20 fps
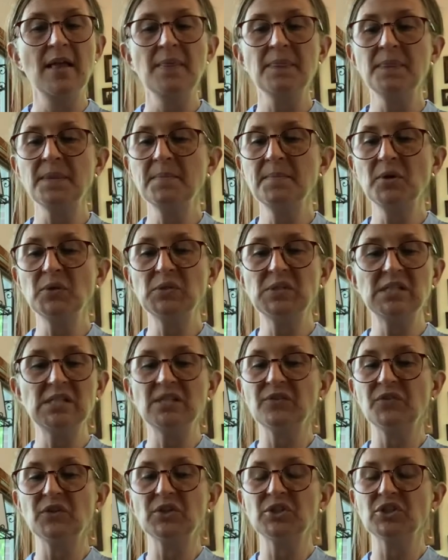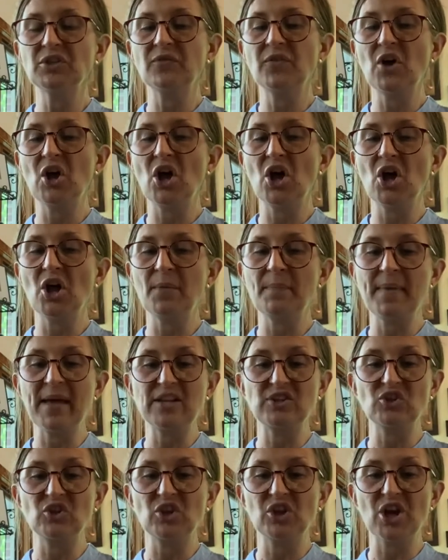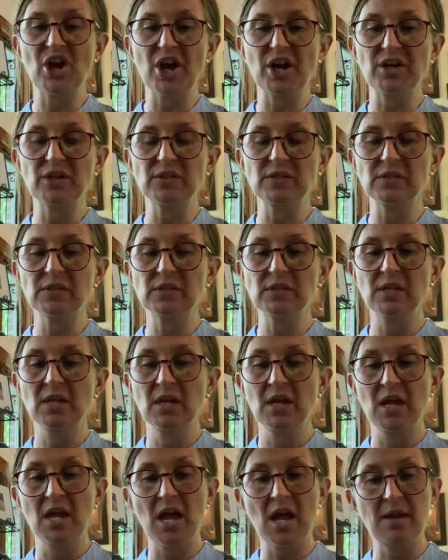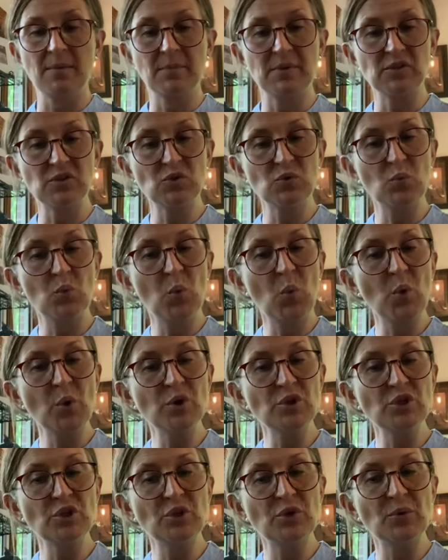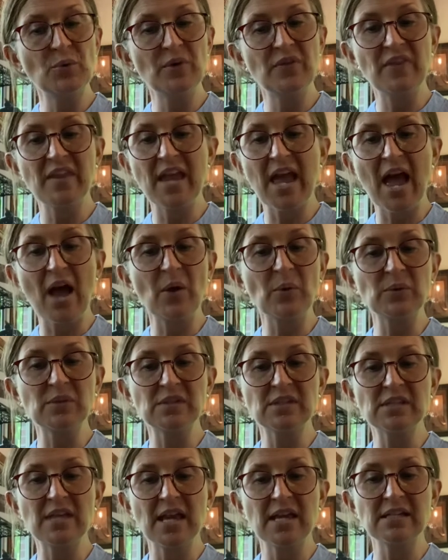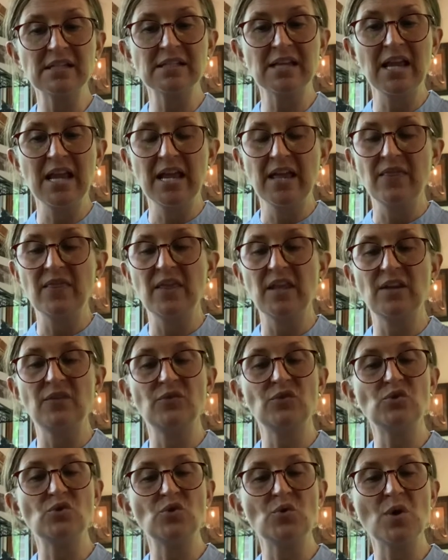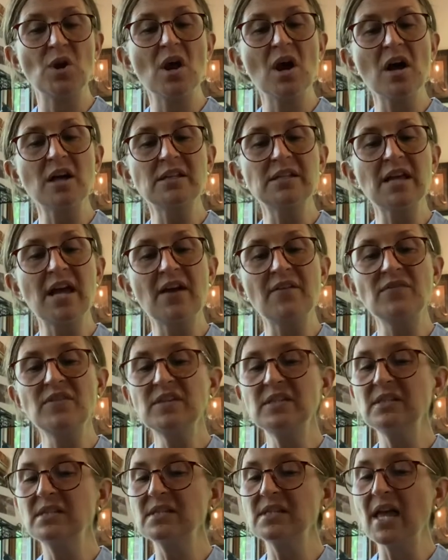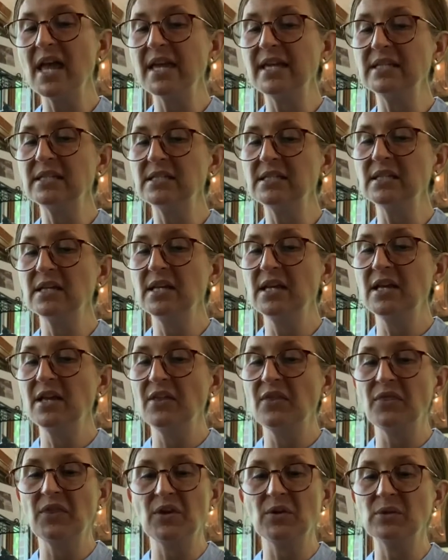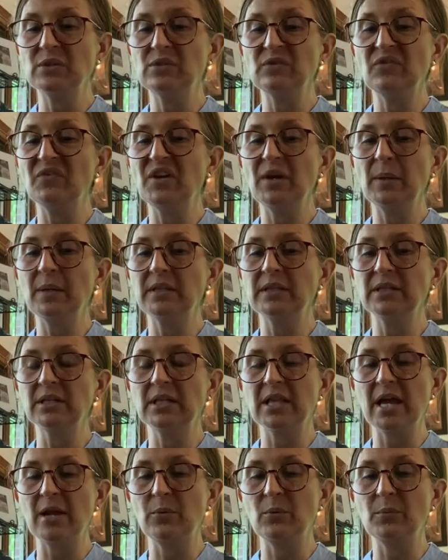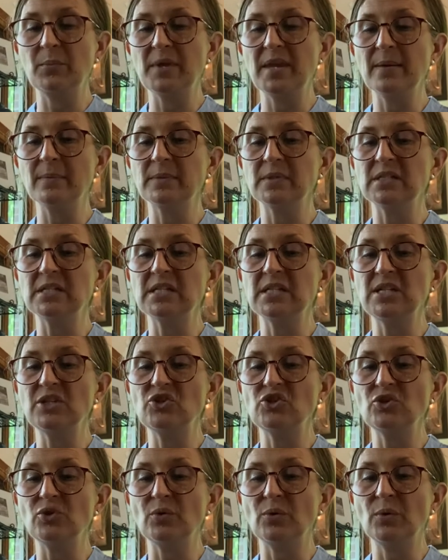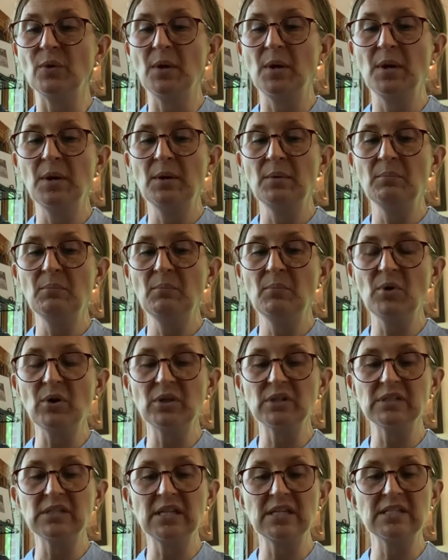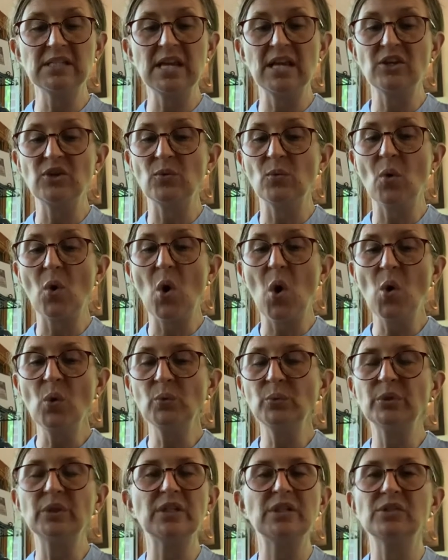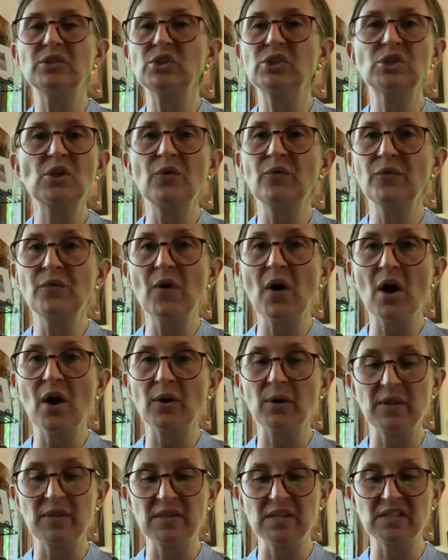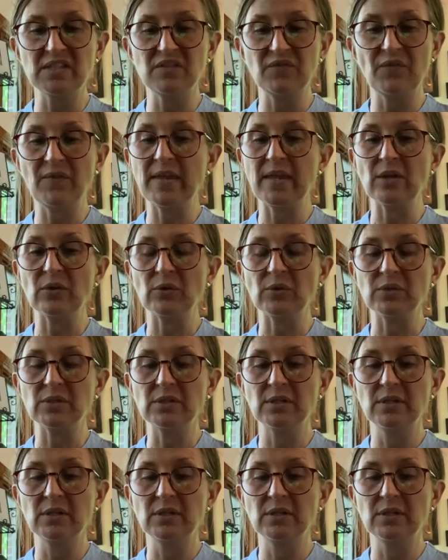the most difficult of all magical arts. I must warn you at the outset that if you do not have the sight, there is very little I will be able to teach you. Books can take you only so far in this field.